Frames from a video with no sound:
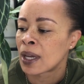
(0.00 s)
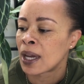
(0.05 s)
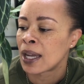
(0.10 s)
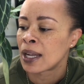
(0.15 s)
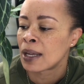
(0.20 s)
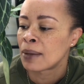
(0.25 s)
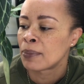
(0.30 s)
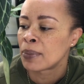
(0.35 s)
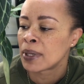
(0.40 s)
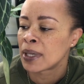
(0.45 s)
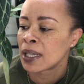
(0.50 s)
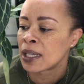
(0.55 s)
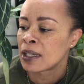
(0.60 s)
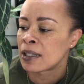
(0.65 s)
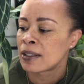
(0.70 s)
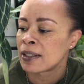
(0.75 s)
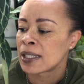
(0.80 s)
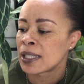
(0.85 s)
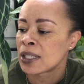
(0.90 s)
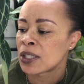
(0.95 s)
I'm putting
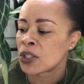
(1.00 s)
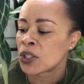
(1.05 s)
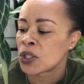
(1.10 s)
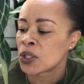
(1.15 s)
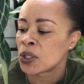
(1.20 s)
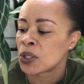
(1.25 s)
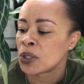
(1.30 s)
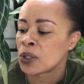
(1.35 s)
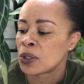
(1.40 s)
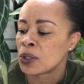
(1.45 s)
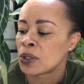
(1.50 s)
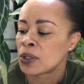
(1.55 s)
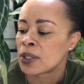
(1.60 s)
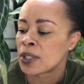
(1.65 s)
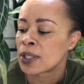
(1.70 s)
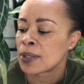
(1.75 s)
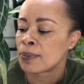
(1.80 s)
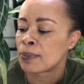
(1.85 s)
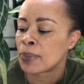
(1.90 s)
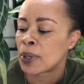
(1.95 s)
her into
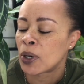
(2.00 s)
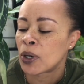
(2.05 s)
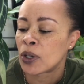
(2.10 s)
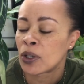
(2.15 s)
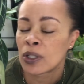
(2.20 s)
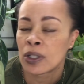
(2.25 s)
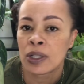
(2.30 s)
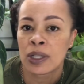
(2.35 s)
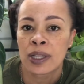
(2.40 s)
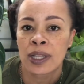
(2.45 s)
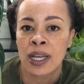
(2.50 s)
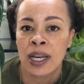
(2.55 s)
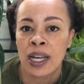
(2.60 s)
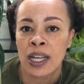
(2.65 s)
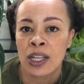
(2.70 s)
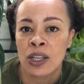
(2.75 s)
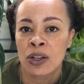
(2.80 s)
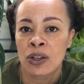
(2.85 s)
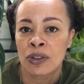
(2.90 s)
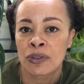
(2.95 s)
some pond that I
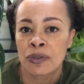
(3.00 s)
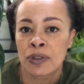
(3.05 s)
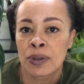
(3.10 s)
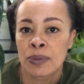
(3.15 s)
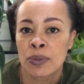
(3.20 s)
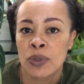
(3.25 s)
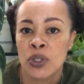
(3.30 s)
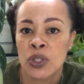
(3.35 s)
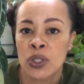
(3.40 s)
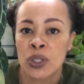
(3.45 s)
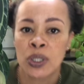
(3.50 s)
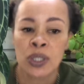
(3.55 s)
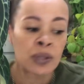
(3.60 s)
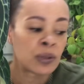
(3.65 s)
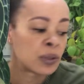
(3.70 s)
got from Soil